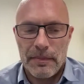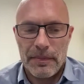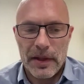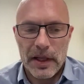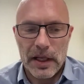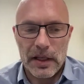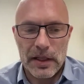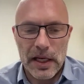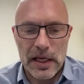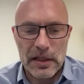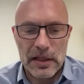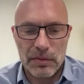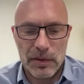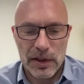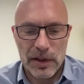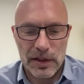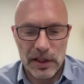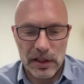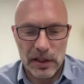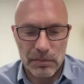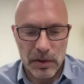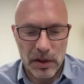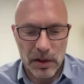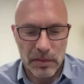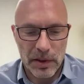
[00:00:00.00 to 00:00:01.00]
And that's where
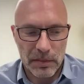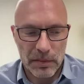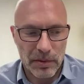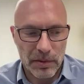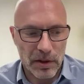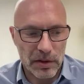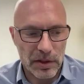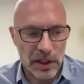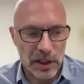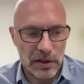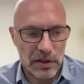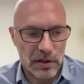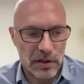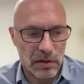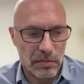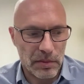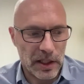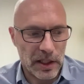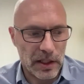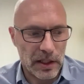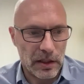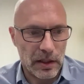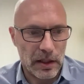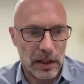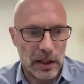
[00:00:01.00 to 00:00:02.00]
the public blockchains come
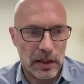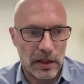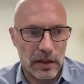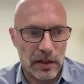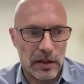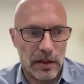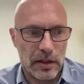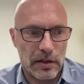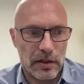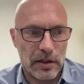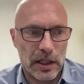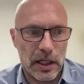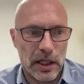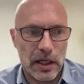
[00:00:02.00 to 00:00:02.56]
in, and say,